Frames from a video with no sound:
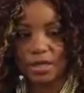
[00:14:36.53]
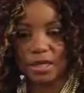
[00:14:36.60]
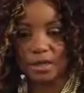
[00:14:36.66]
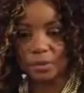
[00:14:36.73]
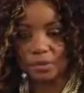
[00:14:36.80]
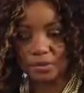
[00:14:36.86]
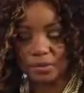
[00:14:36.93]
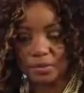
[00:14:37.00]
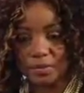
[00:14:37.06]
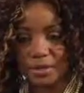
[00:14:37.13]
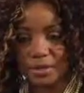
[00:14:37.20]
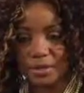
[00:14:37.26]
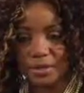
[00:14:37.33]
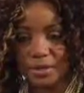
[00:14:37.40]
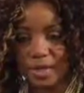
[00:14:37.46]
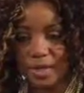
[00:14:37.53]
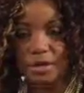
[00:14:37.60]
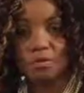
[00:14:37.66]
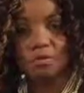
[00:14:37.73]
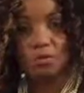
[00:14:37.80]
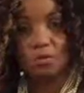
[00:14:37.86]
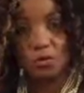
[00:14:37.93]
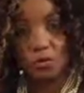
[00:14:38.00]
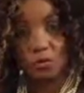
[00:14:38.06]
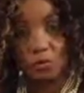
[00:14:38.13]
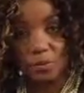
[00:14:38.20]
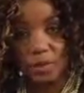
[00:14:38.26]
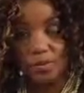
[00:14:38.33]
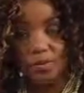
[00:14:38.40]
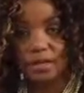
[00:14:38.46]
implement a
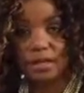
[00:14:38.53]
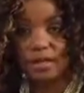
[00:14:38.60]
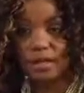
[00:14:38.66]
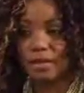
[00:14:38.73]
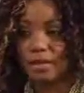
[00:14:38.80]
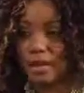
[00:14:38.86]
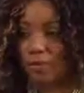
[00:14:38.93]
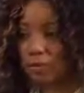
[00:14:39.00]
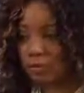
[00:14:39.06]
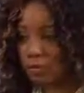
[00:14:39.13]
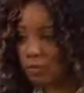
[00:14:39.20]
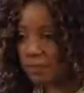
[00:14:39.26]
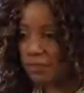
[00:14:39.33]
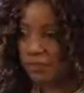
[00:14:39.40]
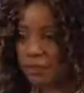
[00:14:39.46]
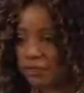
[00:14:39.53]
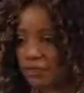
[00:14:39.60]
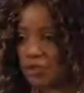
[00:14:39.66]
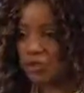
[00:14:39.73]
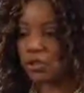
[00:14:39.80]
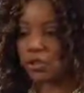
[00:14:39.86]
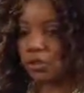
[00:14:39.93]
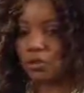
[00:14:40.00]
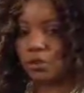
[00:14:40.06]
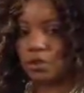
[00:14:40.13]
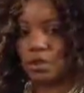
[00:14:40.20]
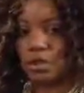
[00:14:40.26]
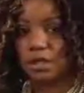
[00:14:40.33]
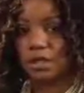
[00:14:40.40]
movement that would be beneficial,